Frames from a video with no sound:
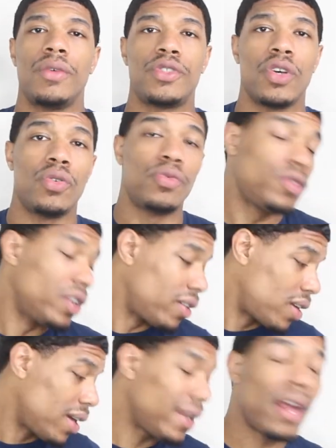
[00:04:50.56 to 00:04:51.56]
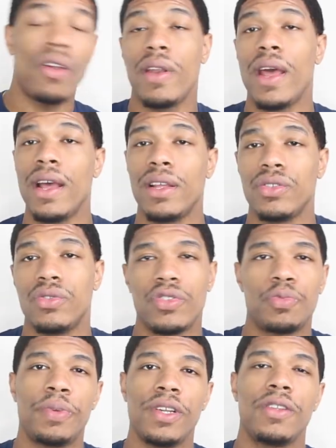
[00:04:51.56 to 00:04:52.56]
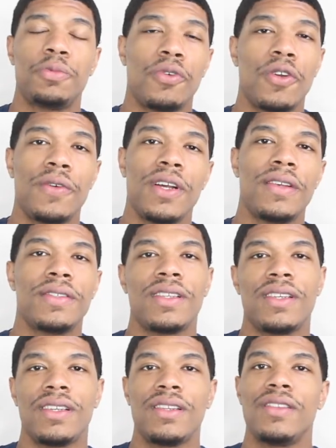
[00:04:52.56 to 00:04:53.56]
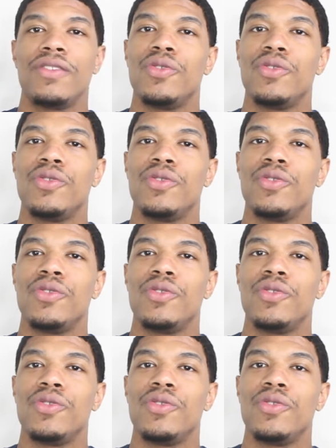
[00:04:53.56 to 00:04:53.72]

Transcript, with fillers: So to cut down on that, you just put the Sportin' Waves in,